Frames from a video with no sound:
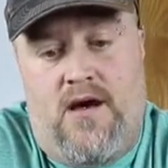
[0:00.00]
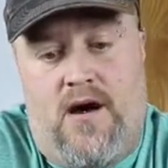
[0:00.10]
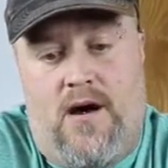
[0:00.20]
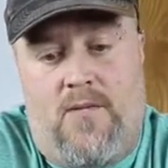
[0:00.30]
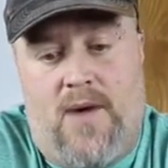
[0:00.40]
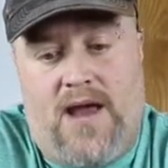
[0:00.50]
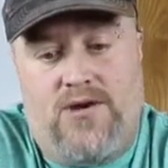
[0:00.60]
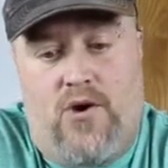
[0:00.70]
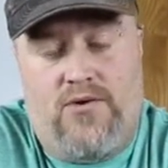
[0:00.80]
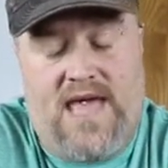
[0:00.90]
I
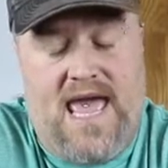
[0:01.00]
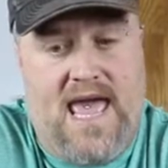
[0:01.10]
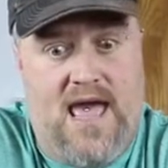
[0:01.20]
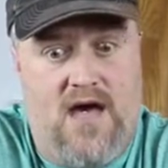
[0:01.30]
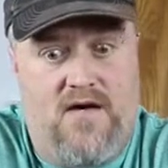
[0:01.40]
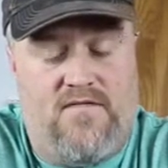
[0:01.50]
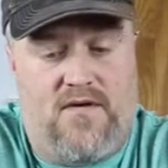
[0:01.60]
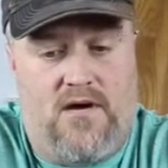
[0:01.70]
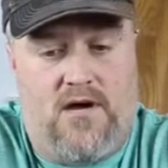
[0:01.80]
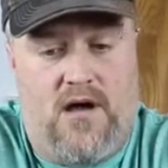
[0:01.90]
know they have
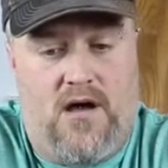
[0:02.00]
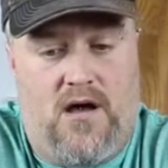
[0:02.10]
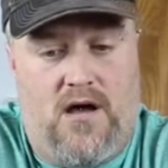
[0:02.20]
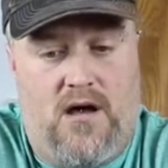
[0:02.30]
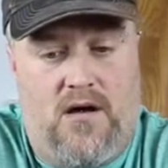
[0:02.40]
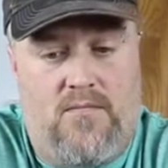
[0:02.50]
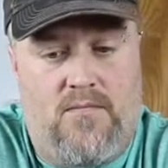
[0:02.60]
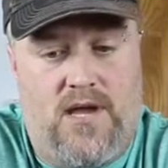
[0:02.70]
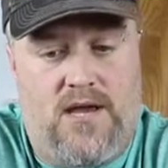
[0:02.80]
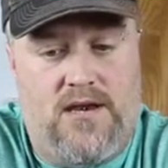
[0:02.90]

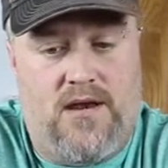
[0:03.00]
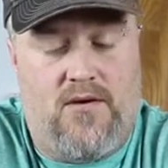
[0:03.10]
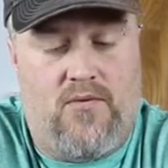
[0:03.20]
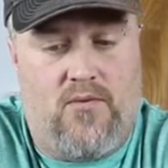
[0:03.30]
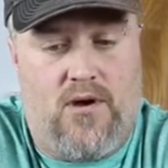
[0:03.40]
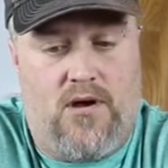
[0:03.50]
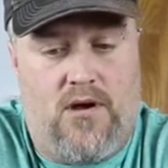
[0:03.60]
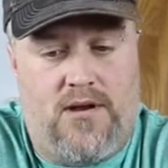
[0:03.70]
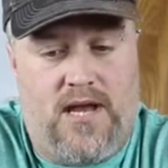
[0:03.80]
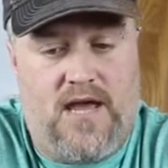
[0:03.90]

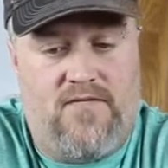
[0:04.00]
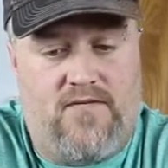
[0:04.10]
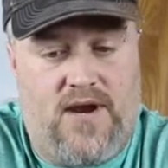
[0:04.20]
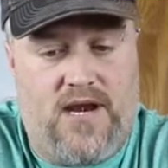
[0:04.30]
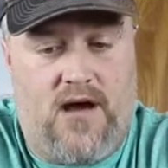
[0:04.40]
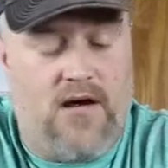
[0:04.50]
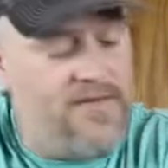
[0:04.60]
a knife right now.